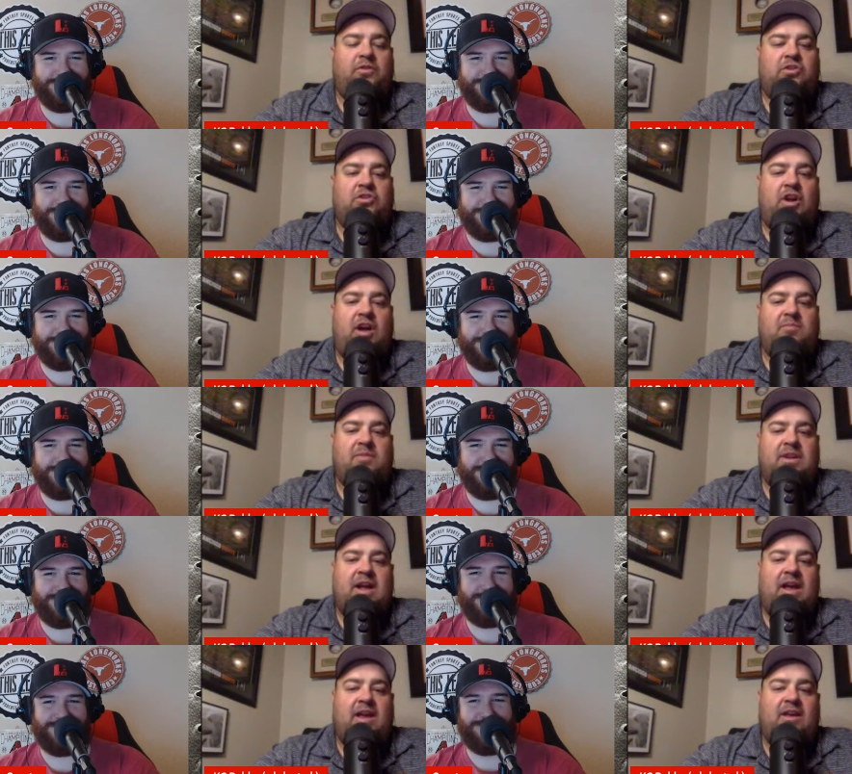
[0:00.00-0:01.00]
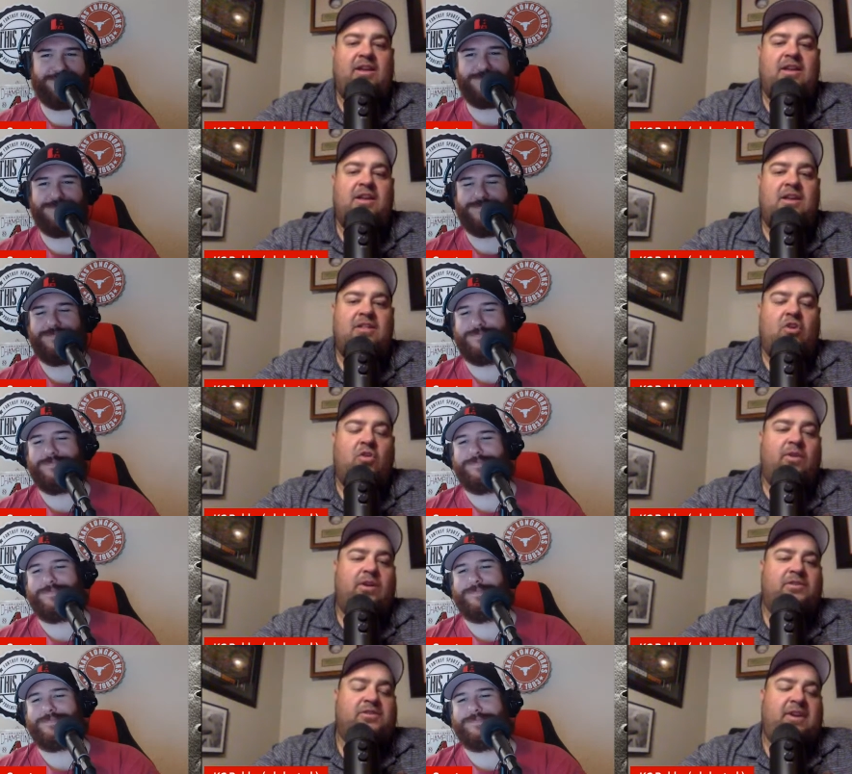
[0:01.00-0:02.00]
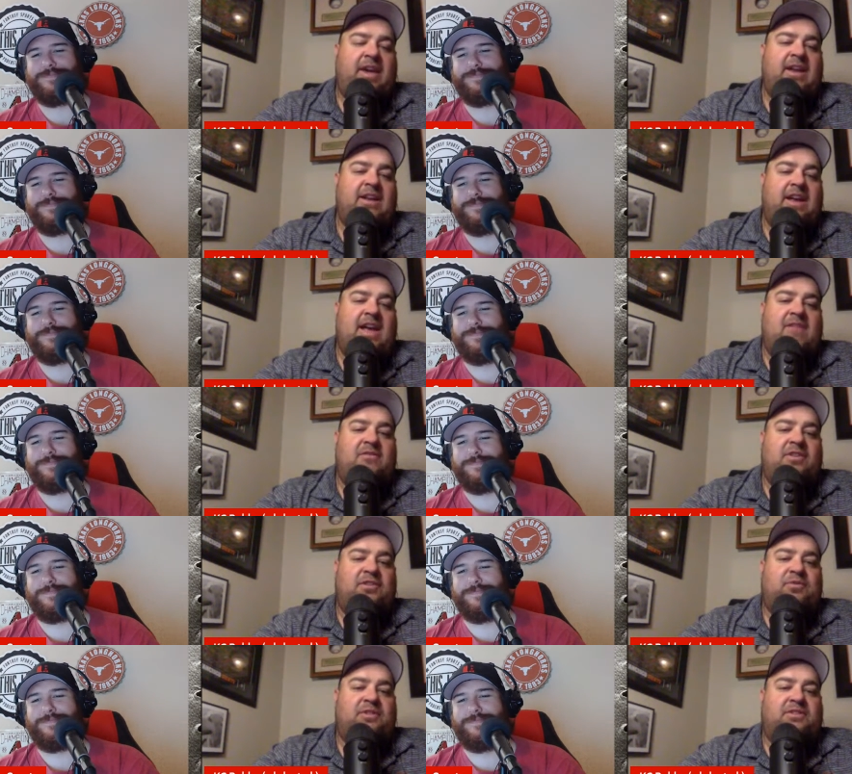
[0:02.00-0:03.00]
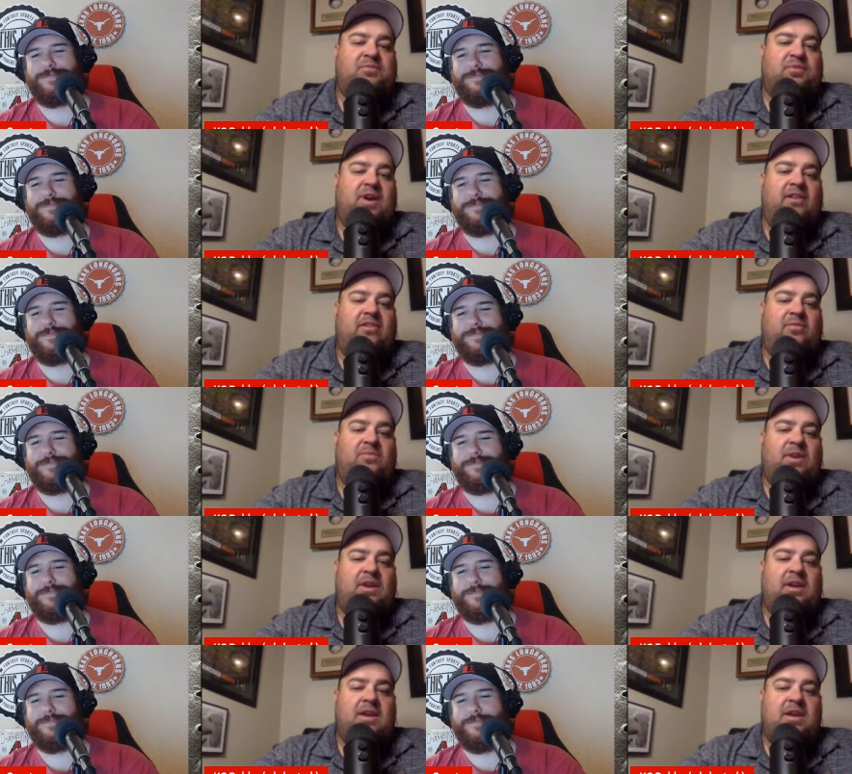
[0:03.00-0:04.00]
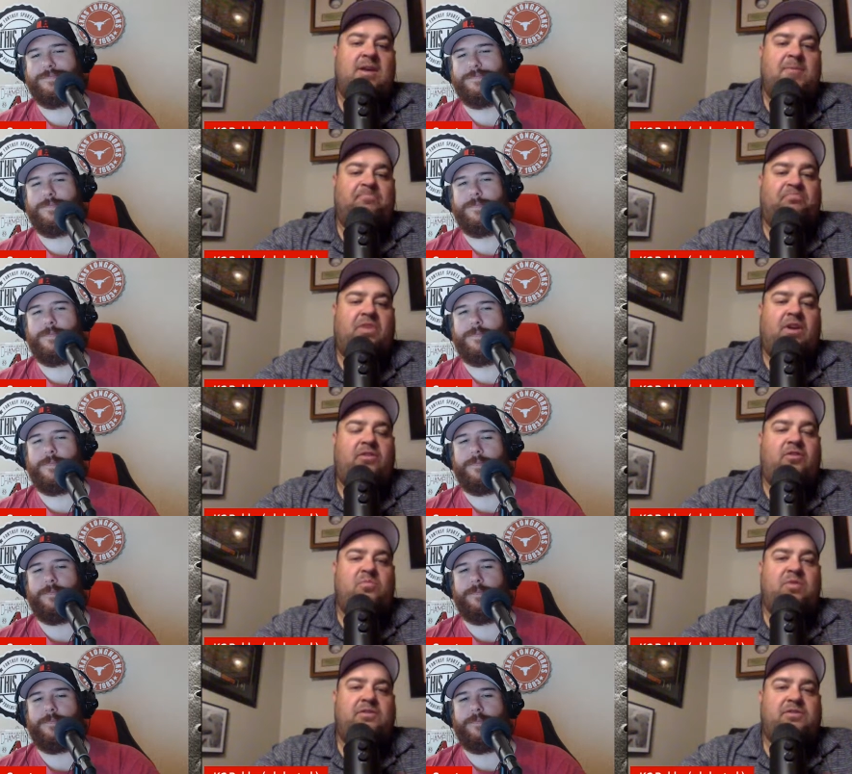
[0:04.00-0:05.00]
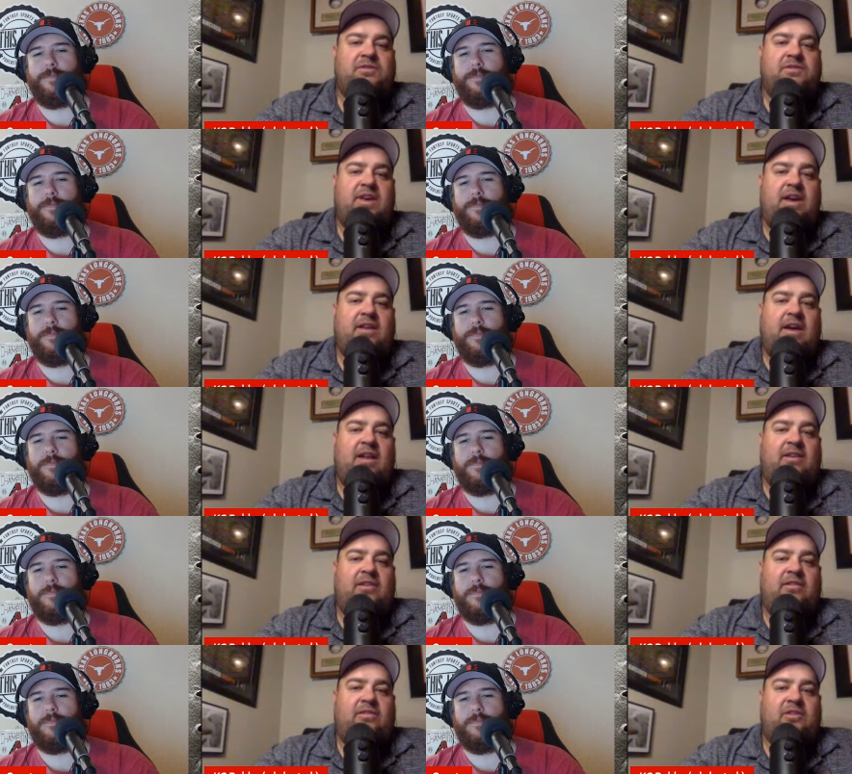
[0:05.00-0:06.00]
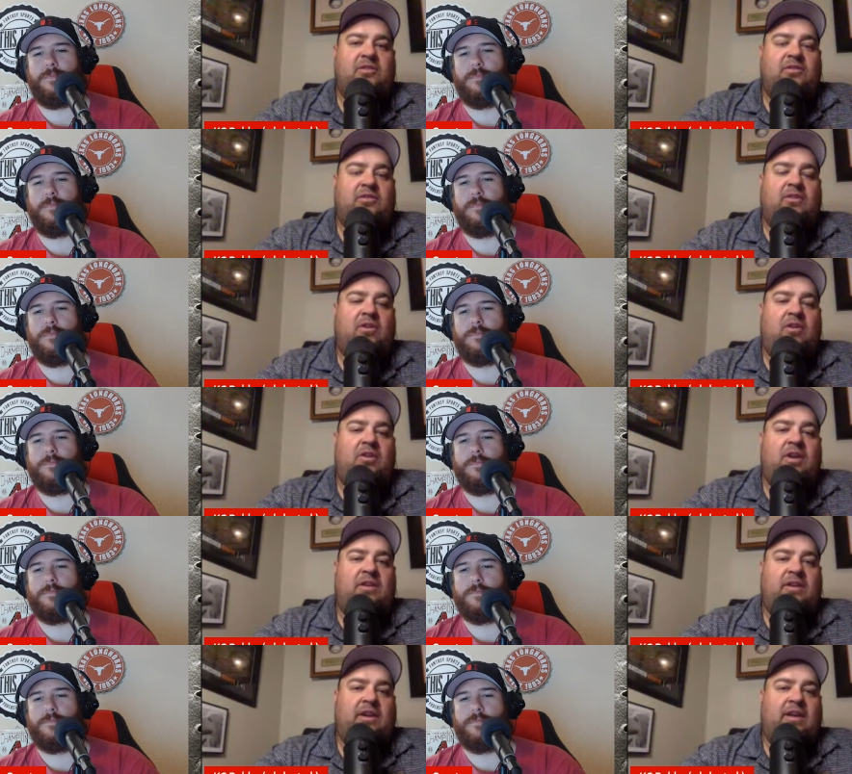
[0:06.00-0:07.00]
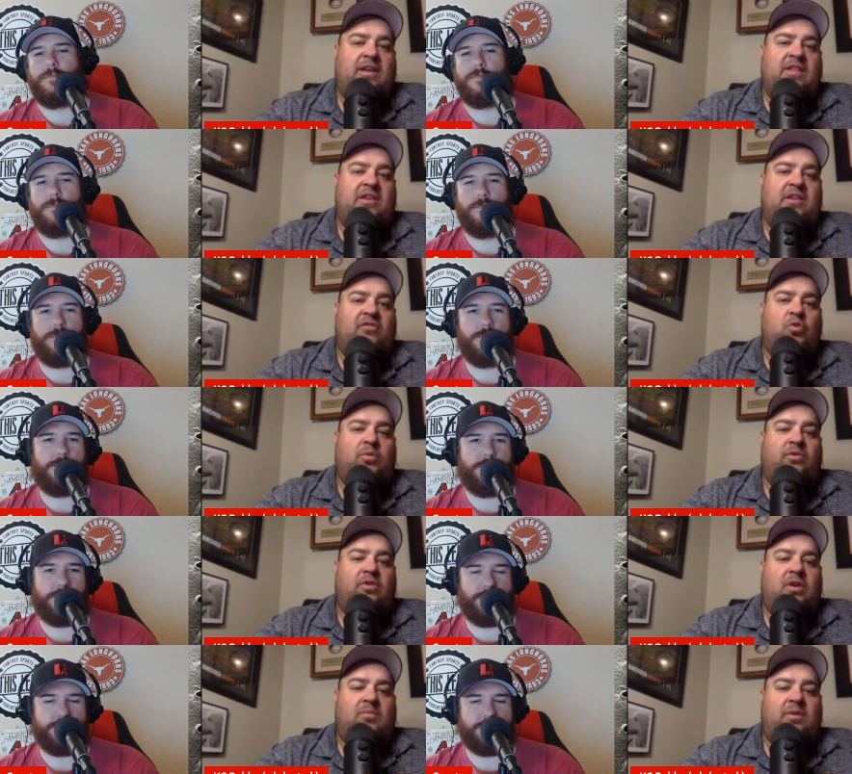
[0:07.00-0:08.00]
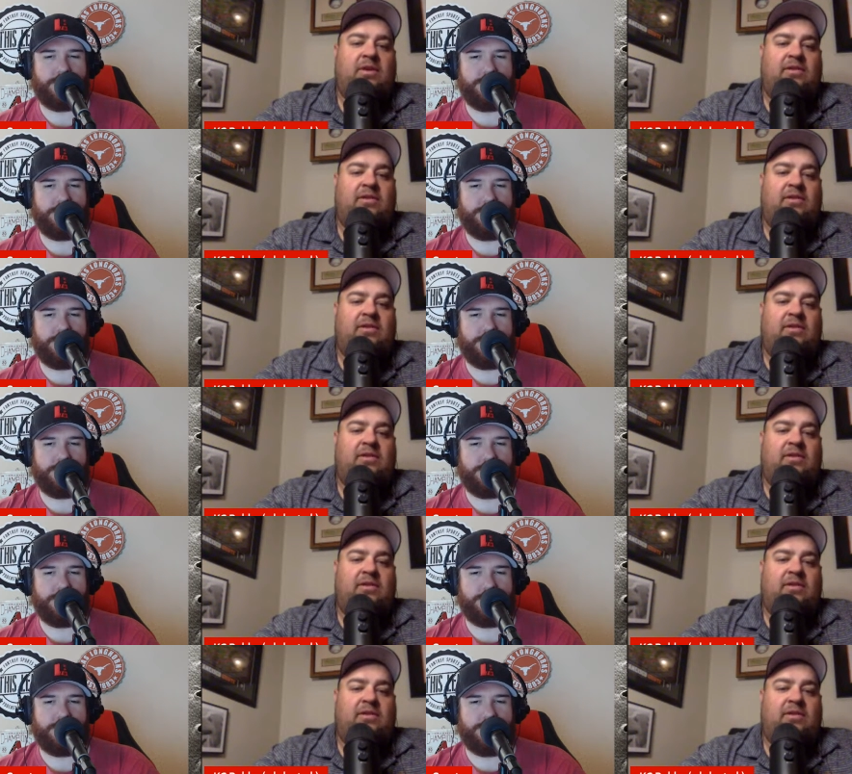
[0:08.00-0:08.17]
Speaker 1: versus Sean Manaea. Over under is only eight and a half on this one. That surprises me. Two pitchers that I just tilt all in. Like I, I think Skubal's good,